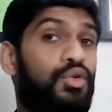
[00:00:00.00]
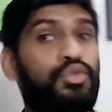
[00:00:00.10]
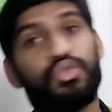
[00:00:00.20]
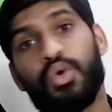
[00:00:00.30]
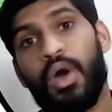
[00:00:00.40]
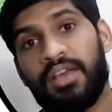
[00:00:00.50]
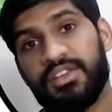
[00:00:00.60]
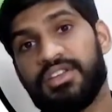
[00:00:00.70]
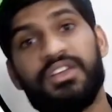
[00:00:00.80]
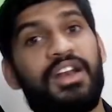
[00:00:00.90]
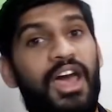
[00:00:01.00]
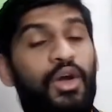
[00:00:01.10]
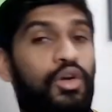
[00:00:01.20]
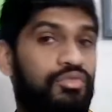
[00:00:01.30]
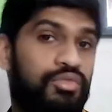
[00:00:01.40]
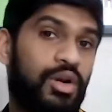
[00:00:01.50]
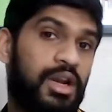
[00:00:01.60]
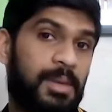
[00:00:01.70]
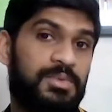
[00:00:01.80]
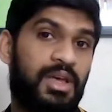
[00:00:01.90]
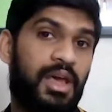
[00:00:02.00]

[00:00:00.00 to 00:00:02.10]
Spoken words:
So as a result, I got full reps